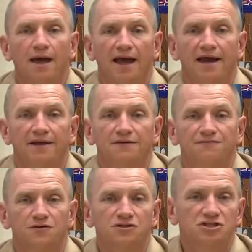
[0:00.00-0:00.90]
And the
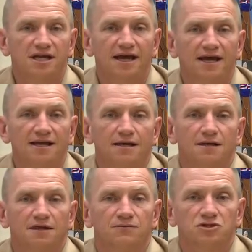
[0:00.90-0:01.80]
first day
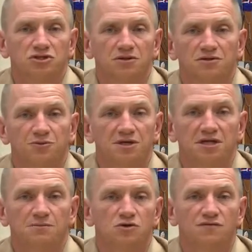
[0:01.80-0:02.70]
that we show the
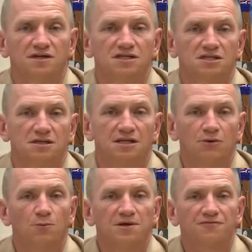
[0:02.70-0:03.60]
3D movies,
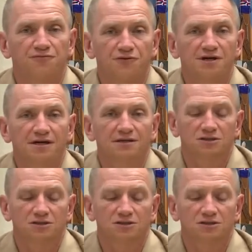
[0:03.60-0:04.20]
they will be free.